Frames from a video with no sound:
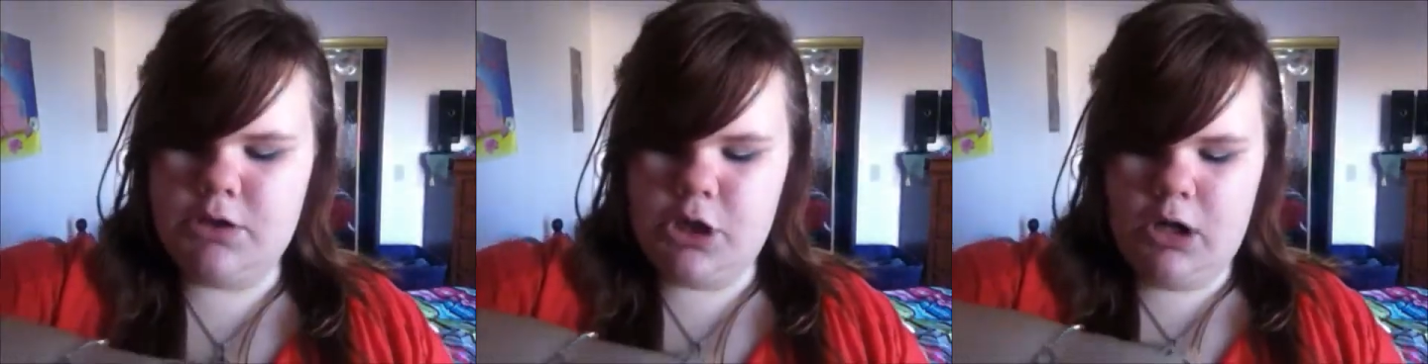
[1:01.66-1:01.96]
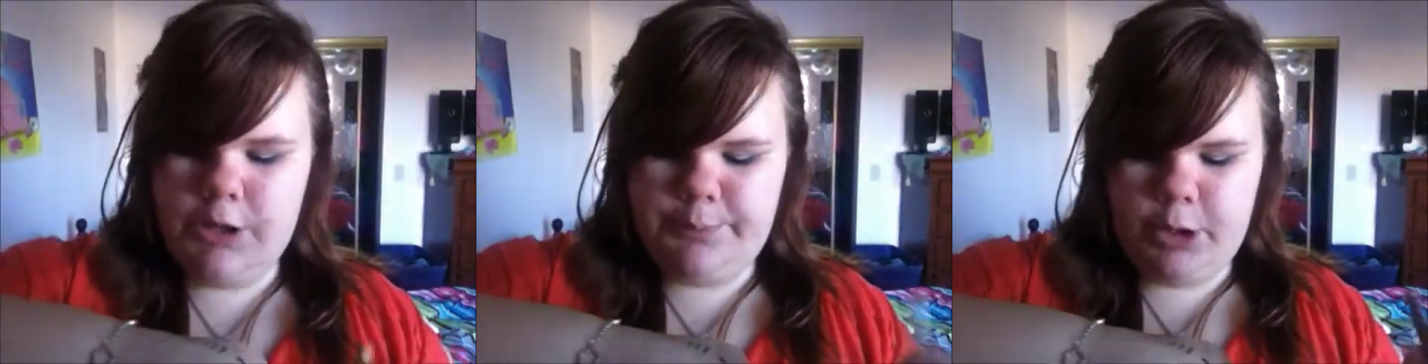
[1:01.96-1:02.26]

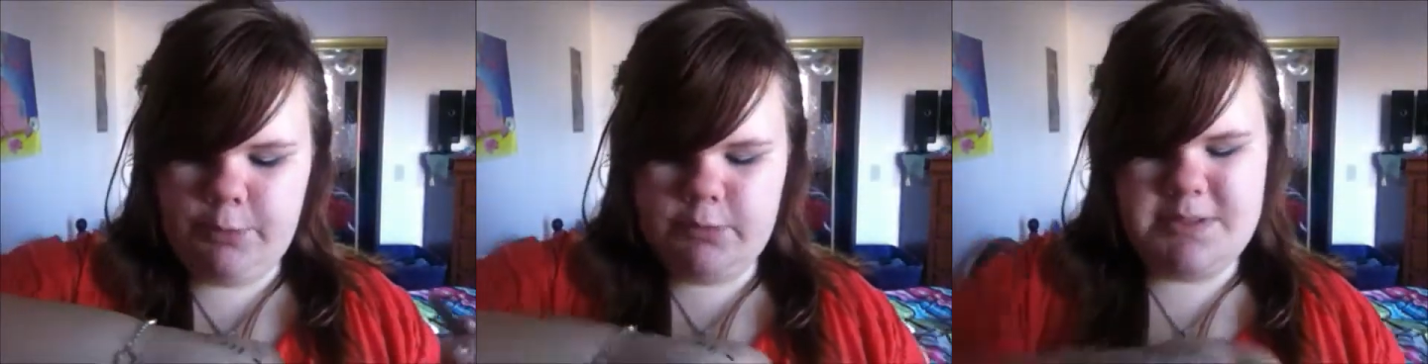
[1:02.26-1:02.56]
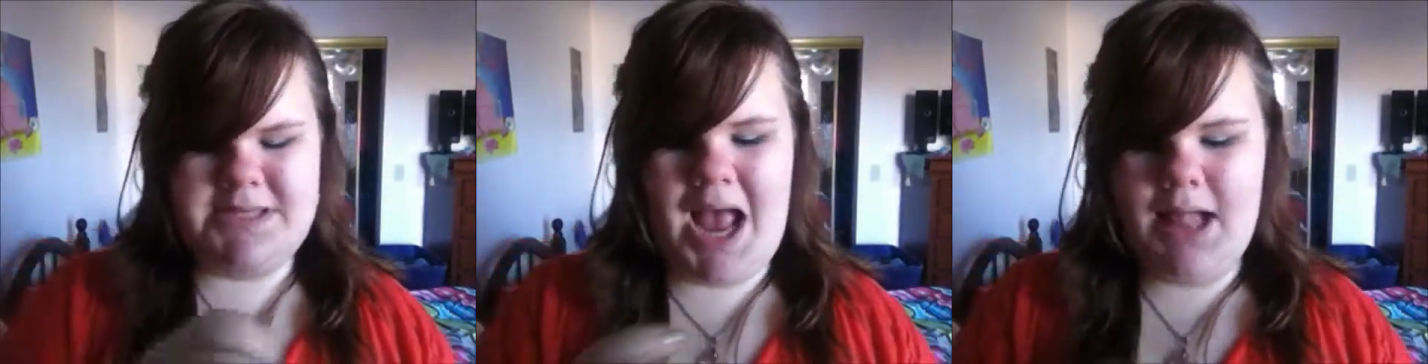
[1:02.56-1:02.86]
dark purple
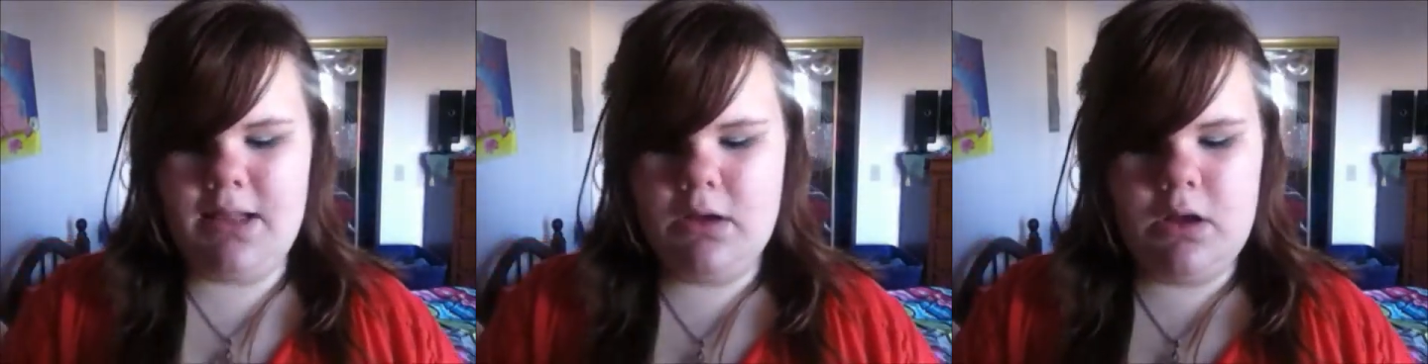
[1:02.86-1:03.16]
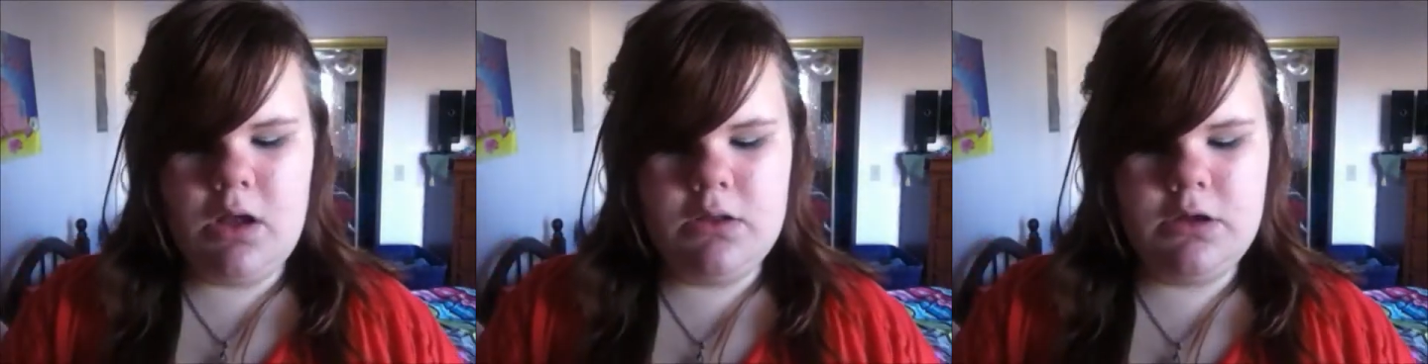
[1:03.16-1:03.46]
metallic
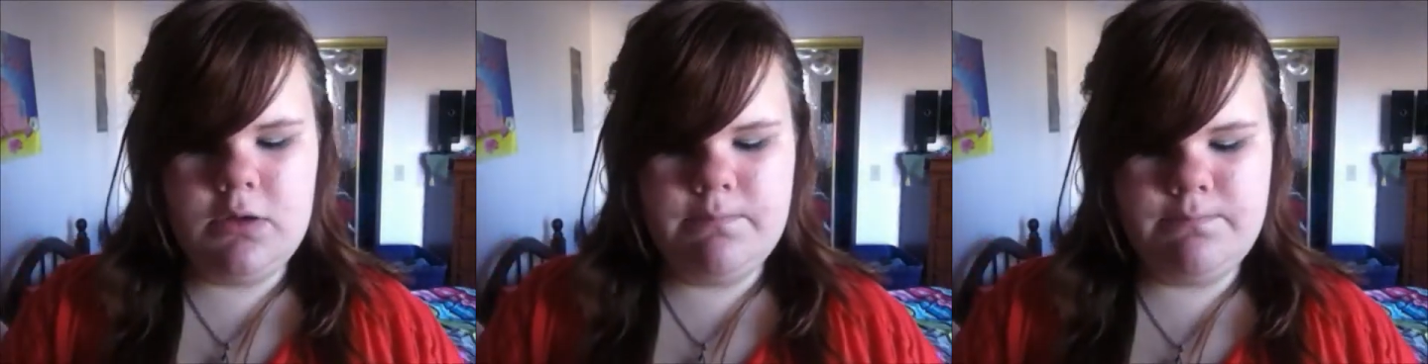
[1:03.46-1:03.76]
color.